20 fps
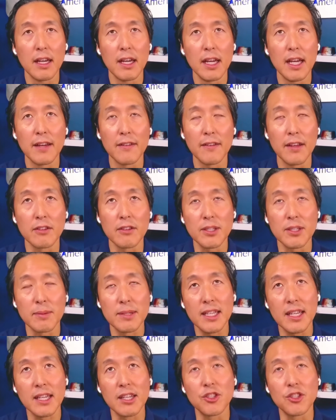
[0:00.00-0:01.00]
if
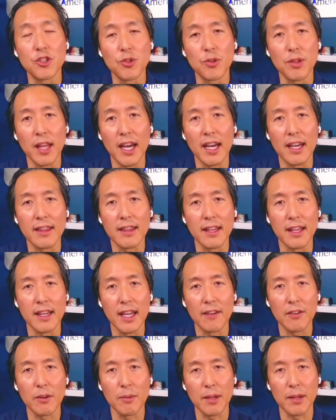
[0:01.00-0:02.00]
somebody's going to do that, the
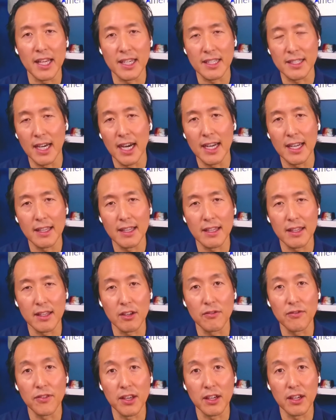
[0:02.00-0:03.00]
inevitable anxiety that they'll
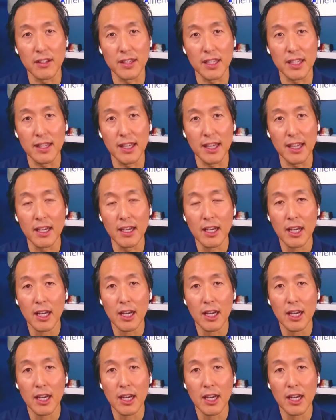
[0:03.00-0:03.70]
feel that they